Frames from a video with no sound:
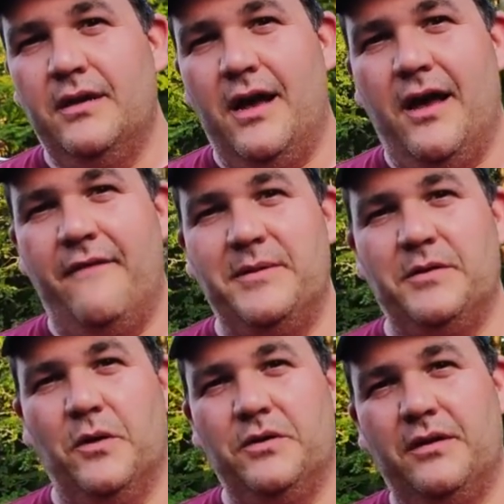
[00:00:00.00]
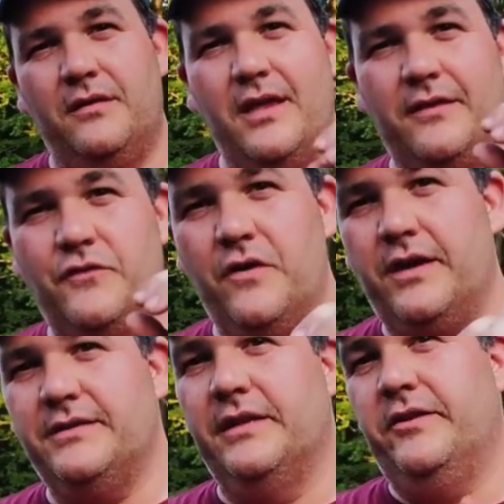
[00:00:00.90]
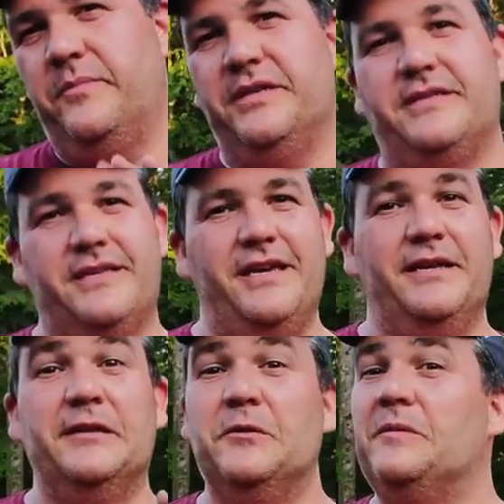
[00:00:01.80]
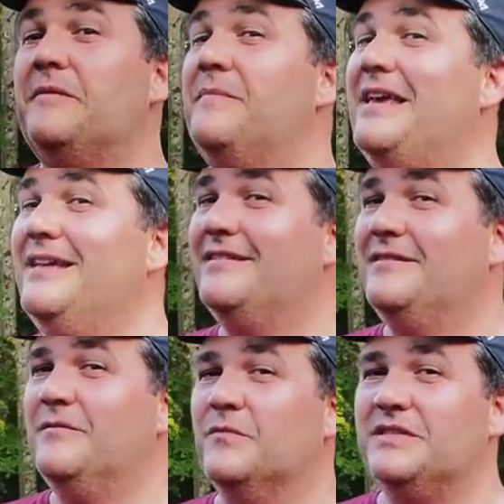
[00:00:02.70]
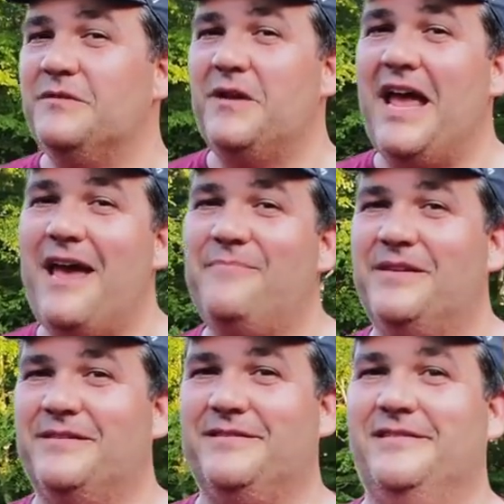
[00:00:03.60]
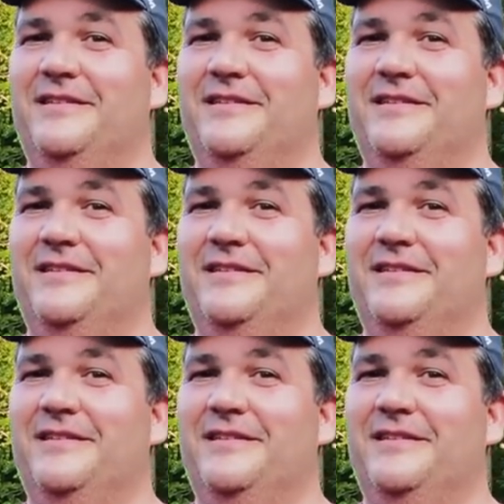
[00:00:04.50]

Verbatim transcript: Uh, I've been told that the trick is a little bit of skin, a little bit of meat, and we'll see what happens.